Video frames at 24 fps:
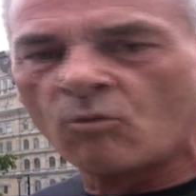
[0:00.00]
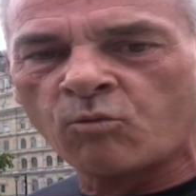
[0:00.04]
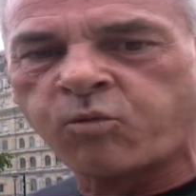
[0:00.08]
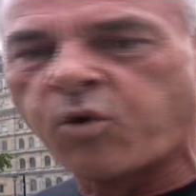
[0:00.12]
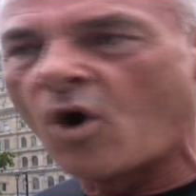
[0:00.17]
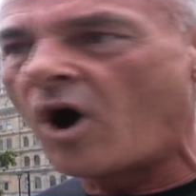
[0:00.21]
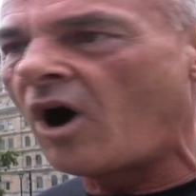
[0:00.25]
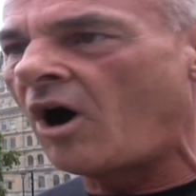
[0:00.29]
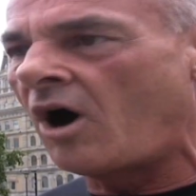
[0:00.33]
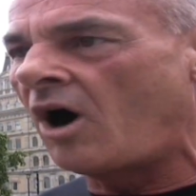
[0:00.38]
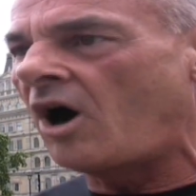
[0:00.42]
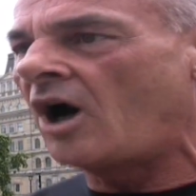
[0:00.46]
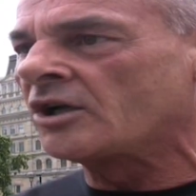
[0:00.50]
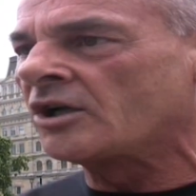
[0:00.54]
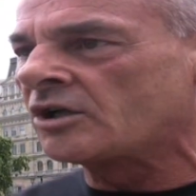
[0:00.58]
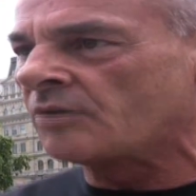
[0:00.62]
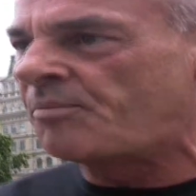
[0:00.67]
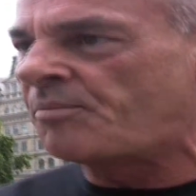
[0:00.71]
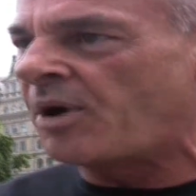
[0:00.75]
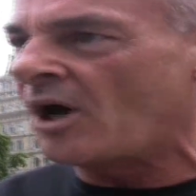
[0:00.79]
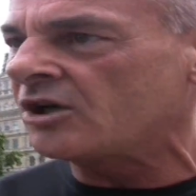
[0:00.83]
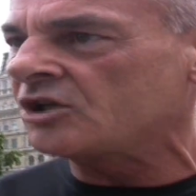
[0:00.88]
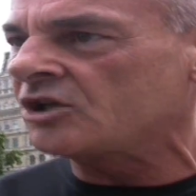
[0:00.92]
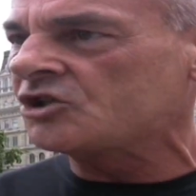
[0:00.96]
what the
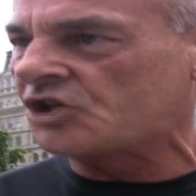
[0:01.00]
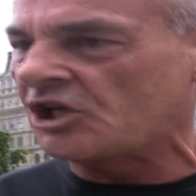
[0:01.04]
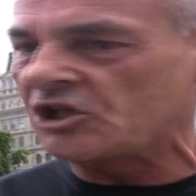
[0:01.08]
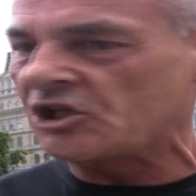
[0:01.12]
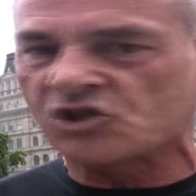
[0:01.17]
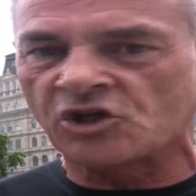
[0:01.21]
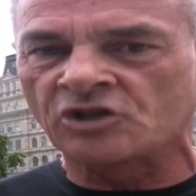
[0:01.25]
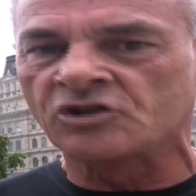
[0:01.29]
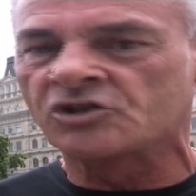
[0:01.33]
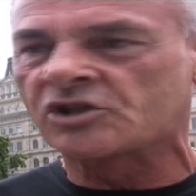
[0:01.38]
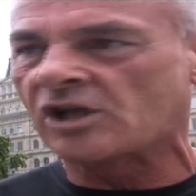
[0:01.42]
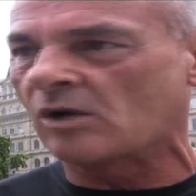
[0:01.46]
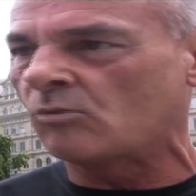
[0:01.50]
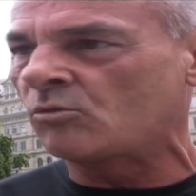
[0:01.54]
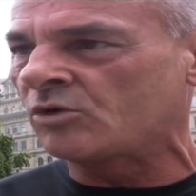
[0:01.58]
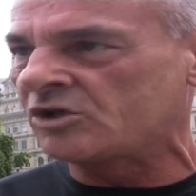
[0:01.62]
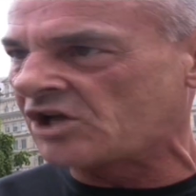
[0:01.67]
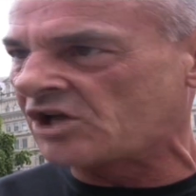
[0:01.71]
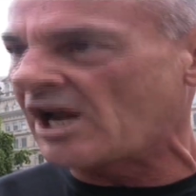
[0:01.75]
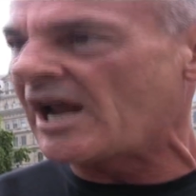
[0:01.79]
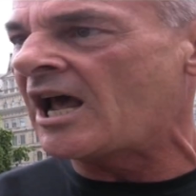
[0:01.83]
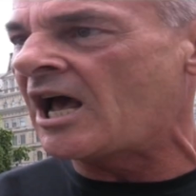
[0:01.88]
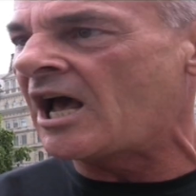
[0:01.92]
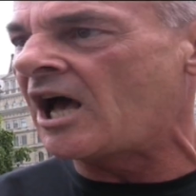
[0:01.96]
politicians that
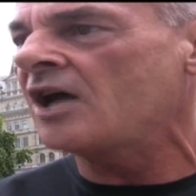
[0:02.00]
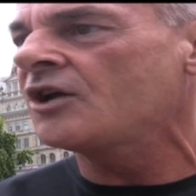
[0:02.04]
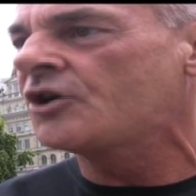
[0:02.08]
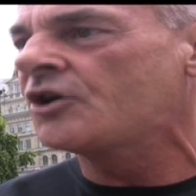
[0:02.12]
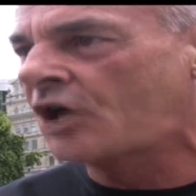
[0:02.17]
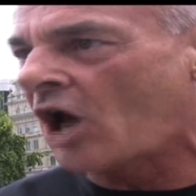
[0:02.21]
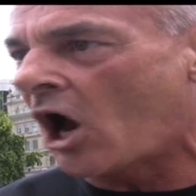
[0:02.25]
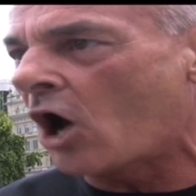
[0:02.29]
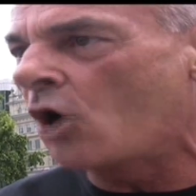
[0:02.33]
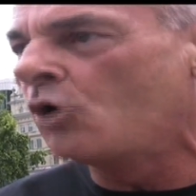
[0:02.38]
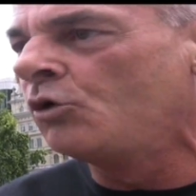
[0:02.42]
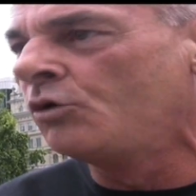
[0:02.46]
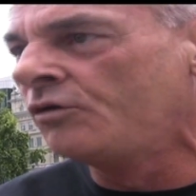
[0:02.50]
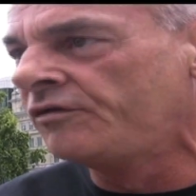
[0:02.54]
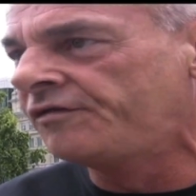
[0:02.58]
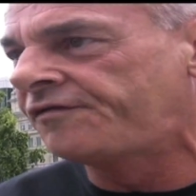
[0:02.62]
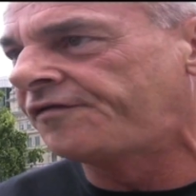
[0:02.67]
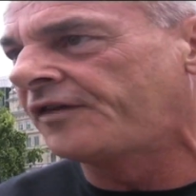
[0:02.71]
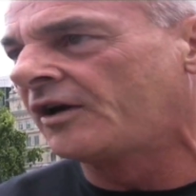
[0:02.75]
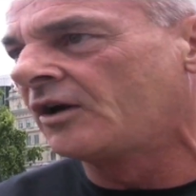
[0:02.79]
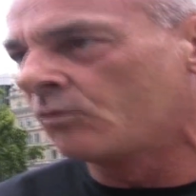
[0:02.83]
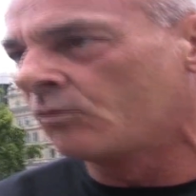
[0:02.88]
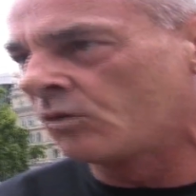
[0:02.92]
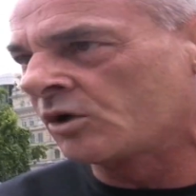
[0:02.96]
was there,
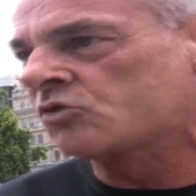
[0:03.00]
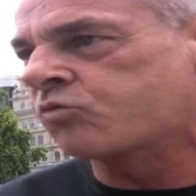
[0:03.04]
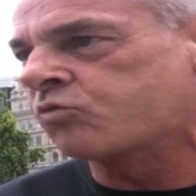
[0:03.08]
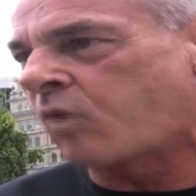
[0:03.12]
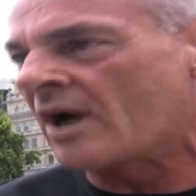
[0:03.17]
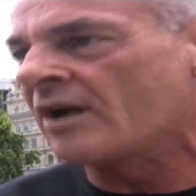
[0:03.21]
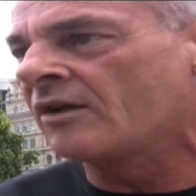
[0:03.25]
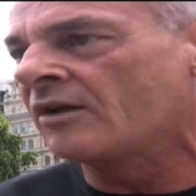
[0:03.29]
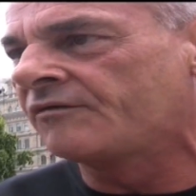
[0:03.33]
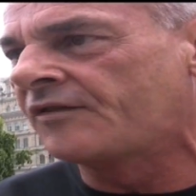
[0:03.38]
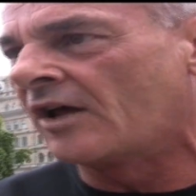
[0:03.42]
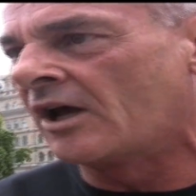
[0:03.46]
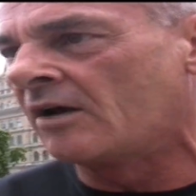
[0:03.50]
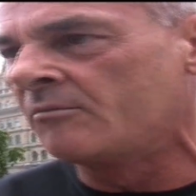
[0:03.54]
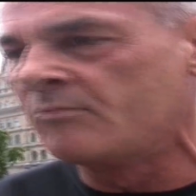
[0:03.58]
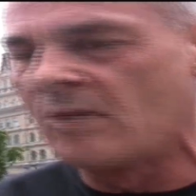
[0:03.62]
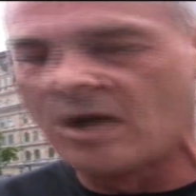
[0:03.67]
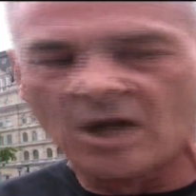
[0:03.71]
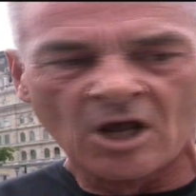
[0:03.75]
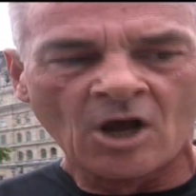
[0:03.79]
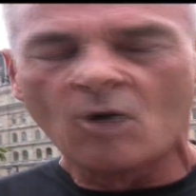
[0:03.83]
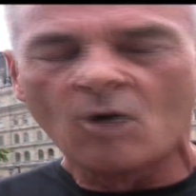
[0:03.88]
Gove was one of them,